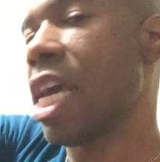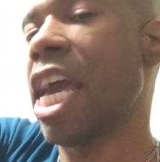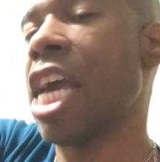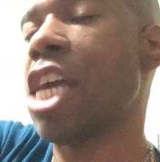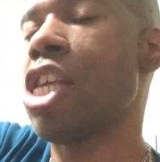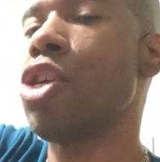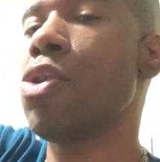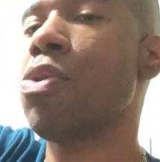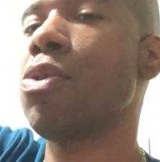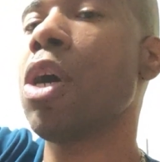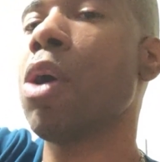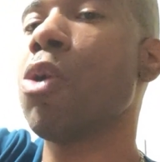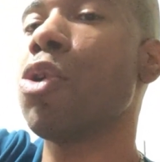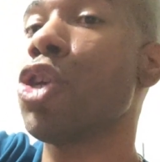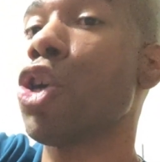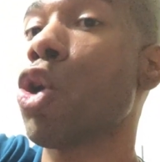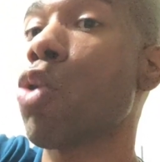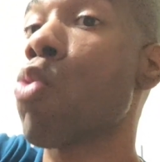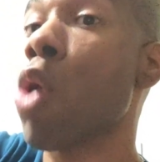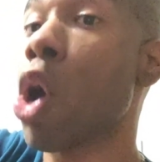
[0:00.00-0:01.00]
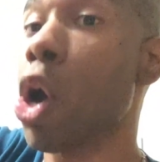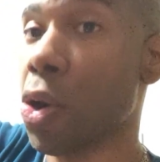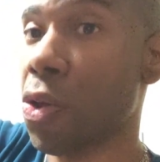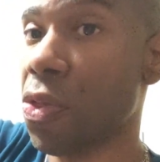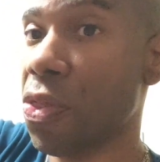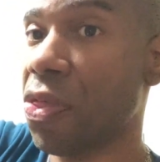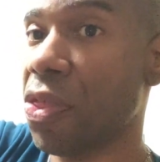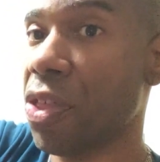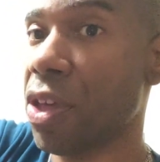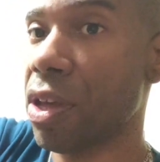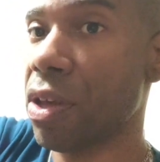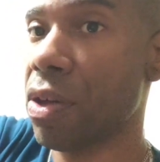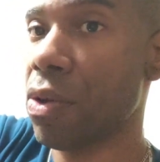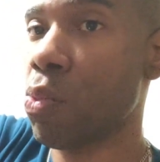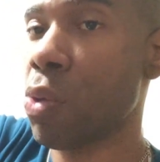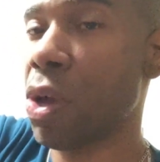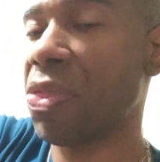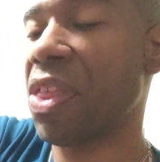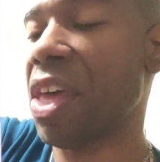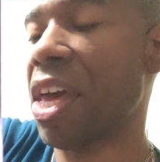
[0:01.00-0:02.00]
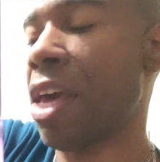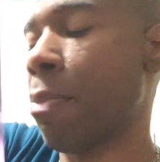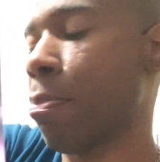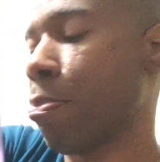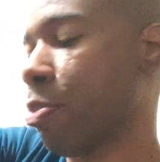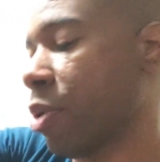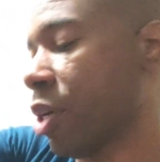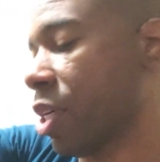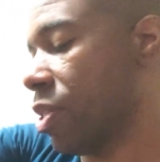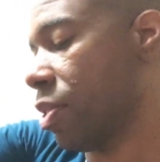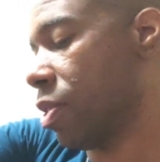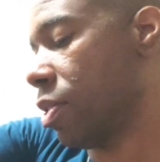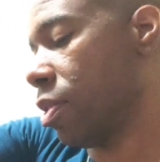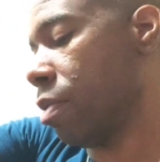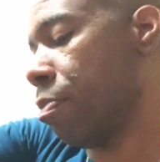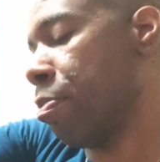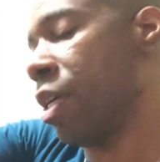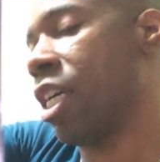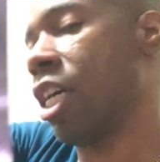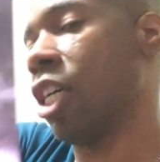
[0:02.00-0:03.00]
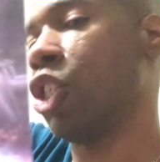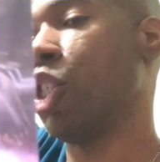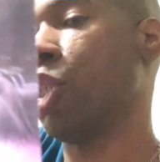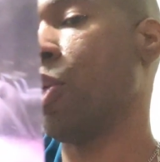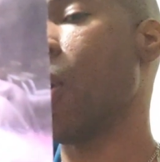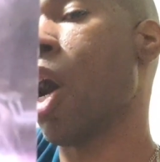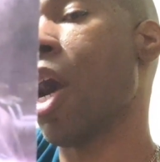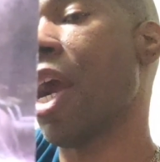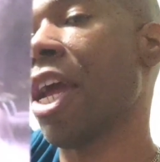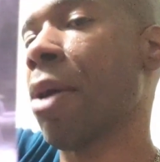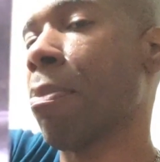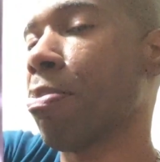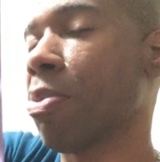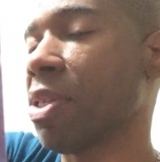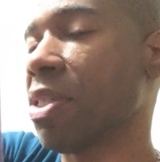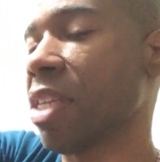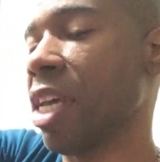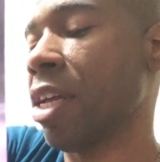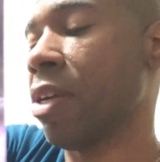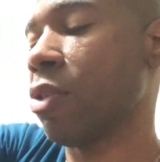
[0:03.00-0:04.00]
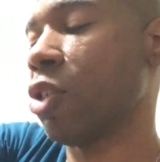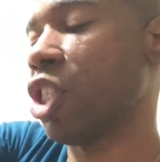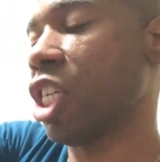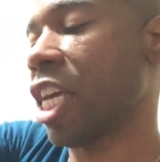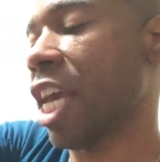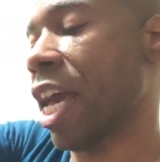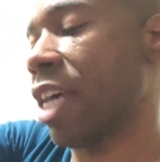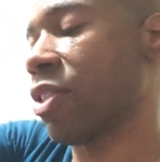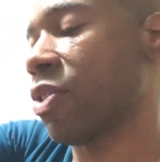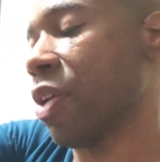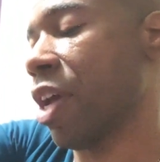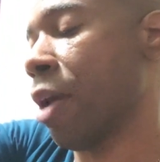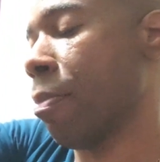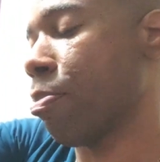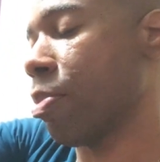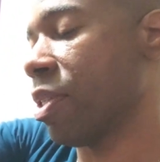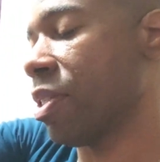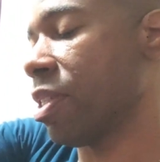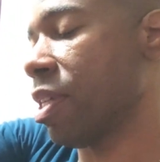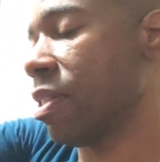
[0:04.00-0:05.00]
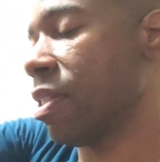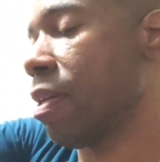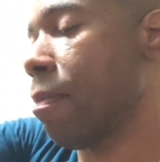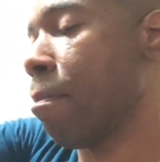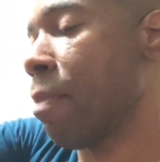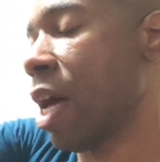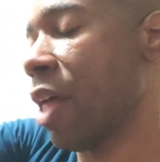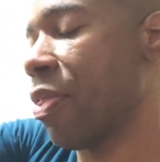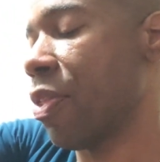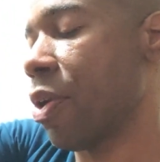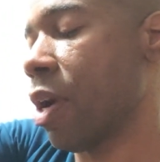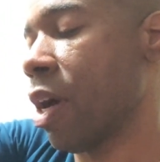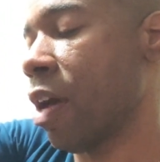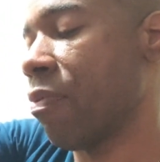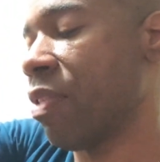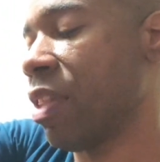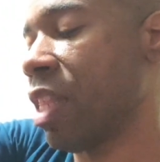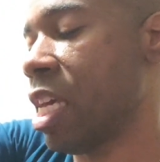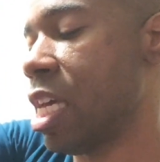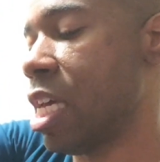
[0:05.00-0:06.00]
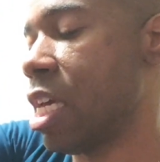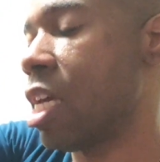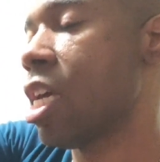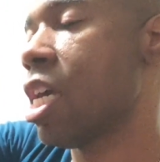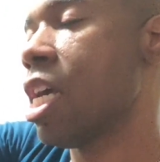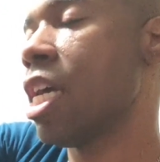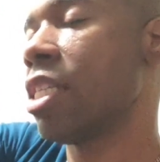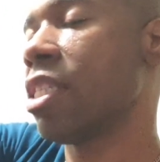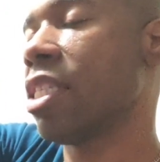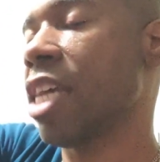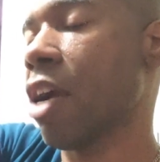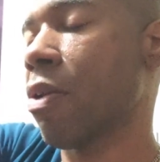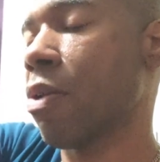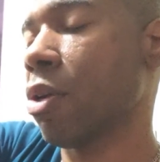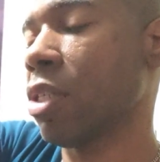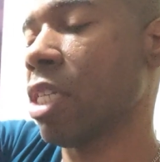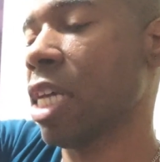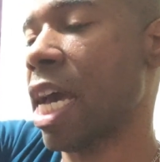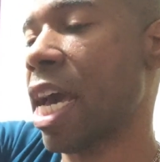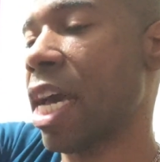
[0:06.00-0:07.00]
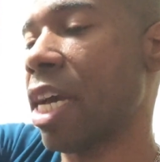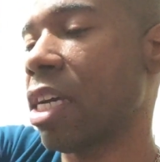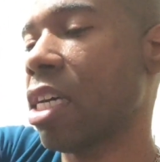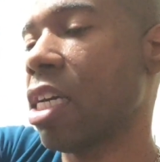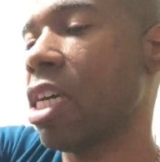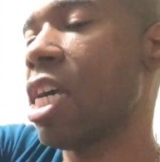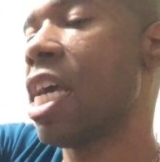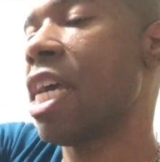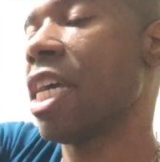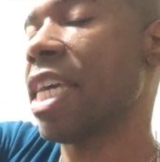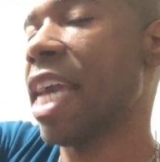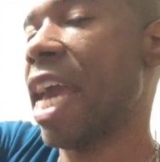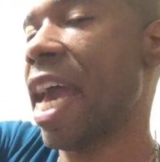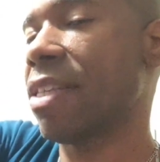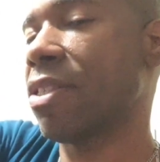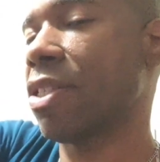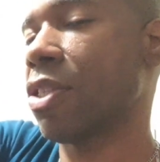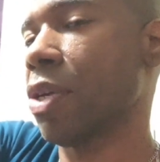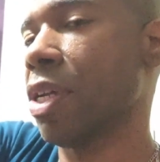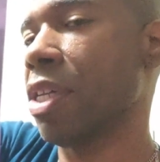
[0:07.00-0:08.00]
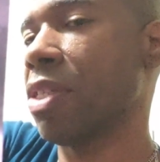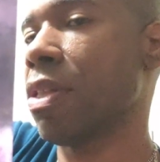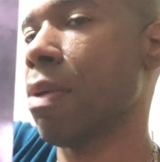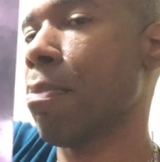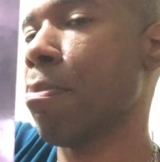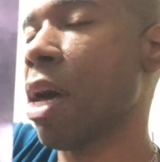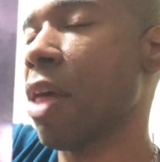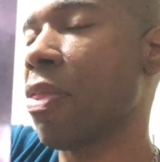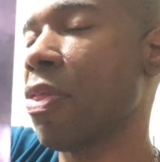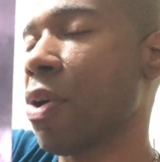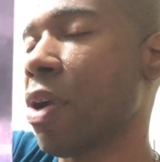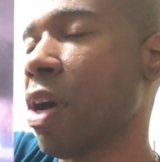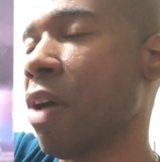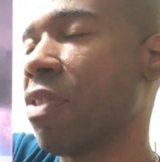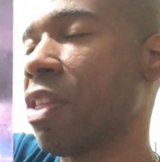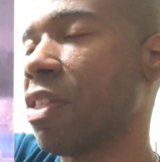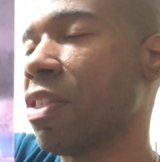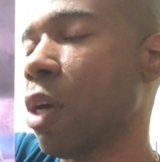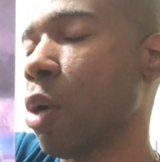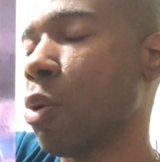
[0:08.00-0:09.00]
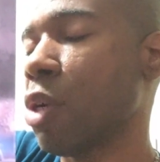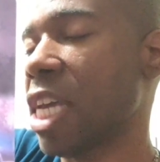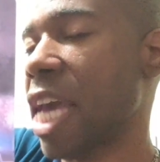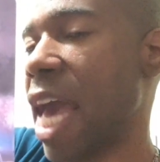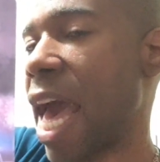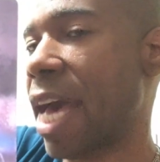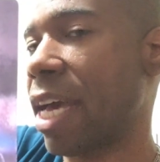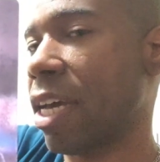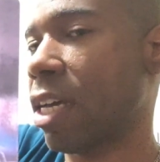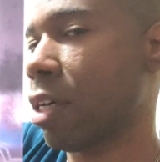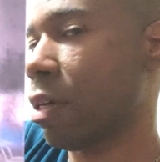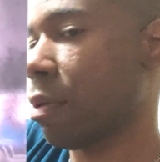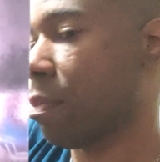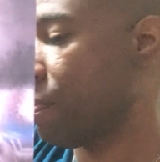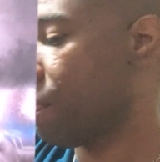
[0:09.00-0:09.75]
And you know your worth with the Empress because you are Empress energy Cancer. Empress is the mother of the tarot deck. Cancer is the mother of the zodiac.